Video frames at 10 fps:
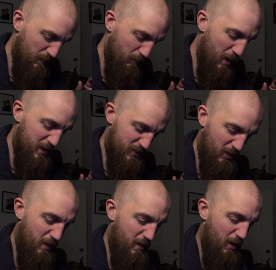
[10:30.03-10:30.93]

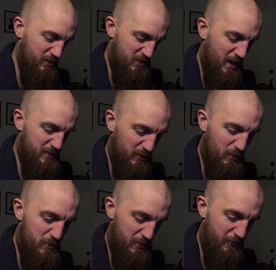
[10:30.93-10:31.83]
I started to
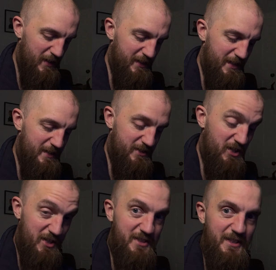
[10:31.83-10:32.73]
lose the feeling in
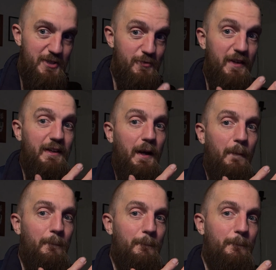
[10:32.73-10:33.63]
just this finger.
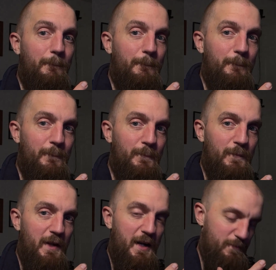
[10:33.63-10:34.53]

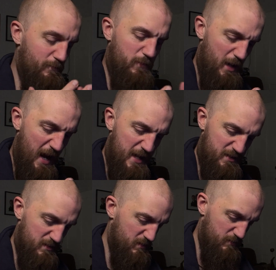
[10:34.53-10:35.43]
And my hands,
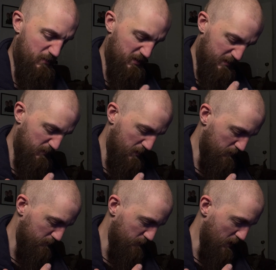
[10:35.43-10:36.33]
I can be
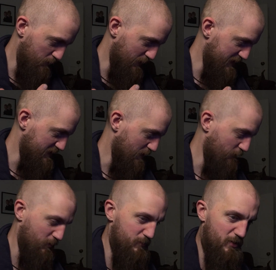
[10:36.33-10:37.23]
a bit numb
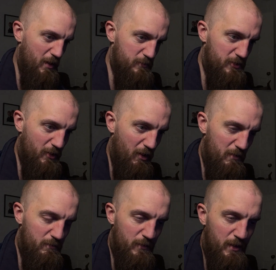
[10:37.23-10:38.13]
from time to
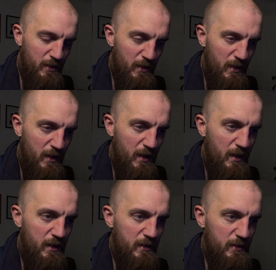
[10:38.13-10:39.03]
time.
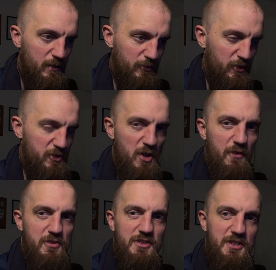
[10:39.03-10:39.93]
I've got the
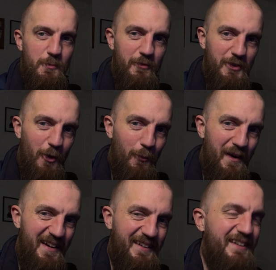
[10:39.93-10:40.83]
nervous system of an old
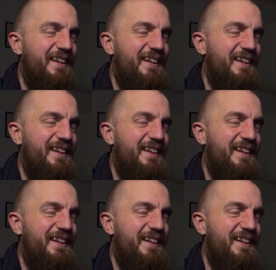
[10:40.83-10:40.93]
man.